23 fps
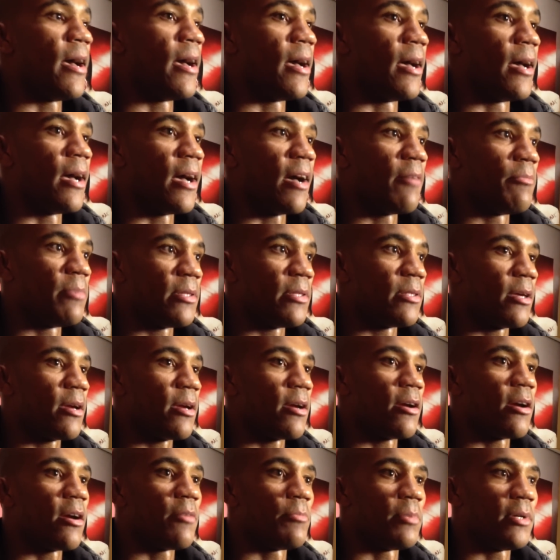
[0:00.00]
I've been
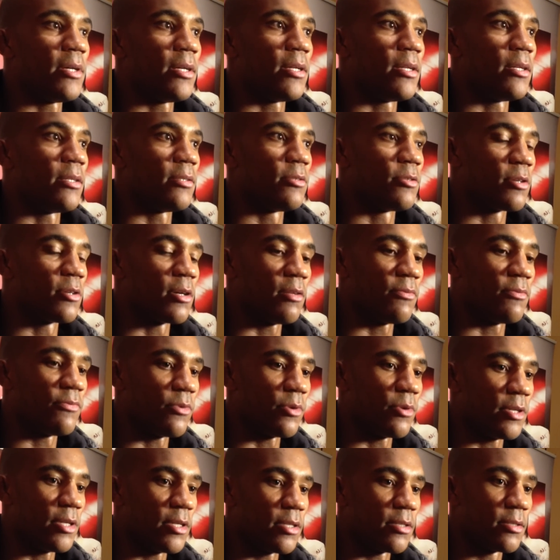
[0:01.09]
there. I've been to
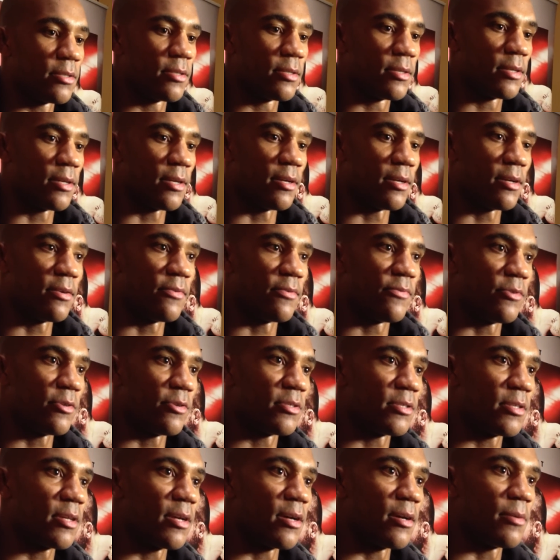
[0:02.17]
California.
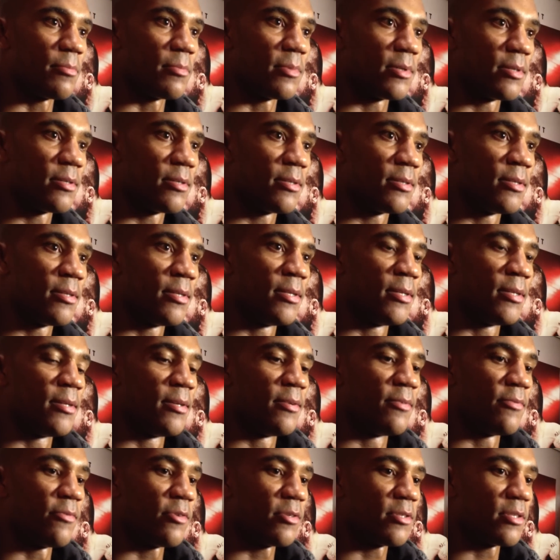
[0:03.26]
First time
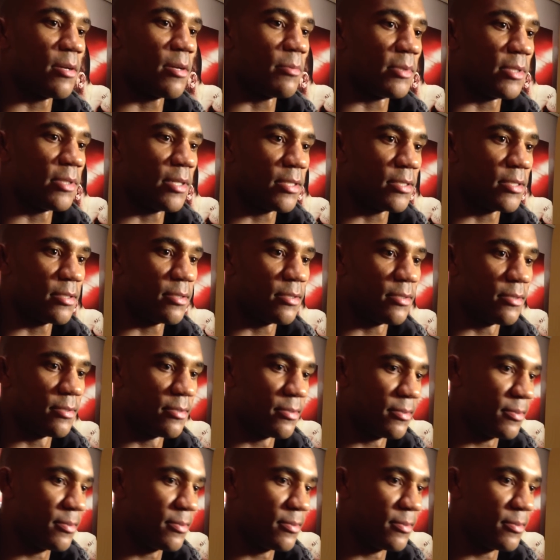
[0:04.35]
in Texas.